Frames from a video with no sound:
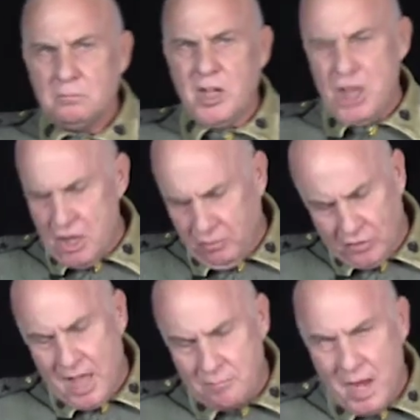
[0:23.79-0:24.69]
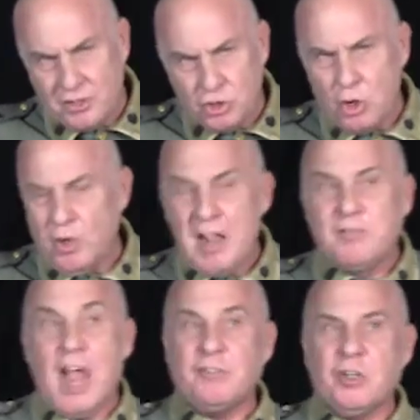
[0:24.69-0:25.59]
The evil that men do
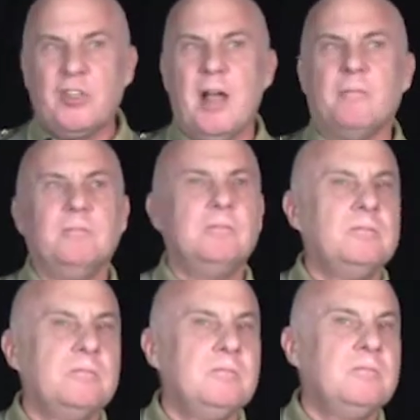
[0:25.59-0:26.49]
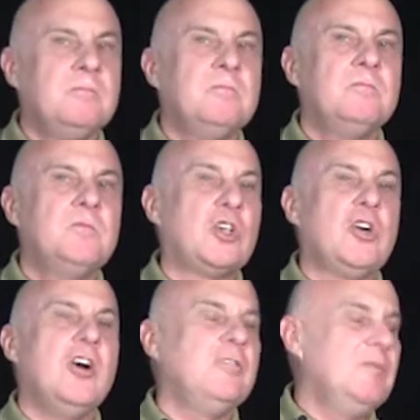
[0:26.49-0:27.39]
lives after them. The
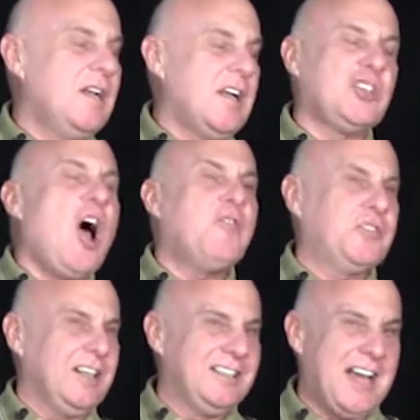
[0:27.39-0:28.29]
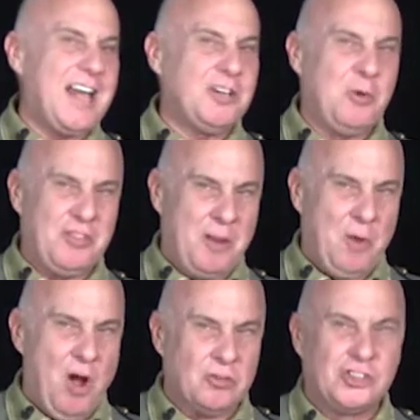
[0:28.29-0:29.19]
good is oft indebted with their
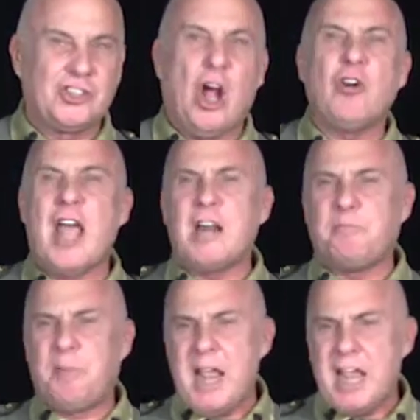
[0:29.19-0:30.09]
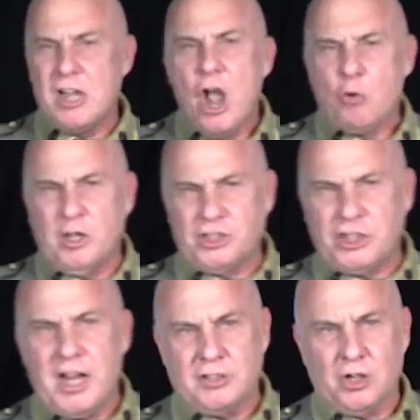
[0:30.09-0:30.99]
bones. So let it be with
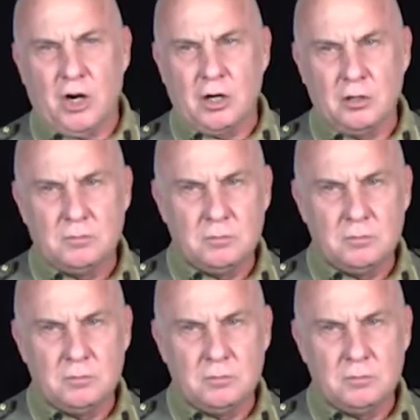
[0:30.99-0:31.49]
Caesar.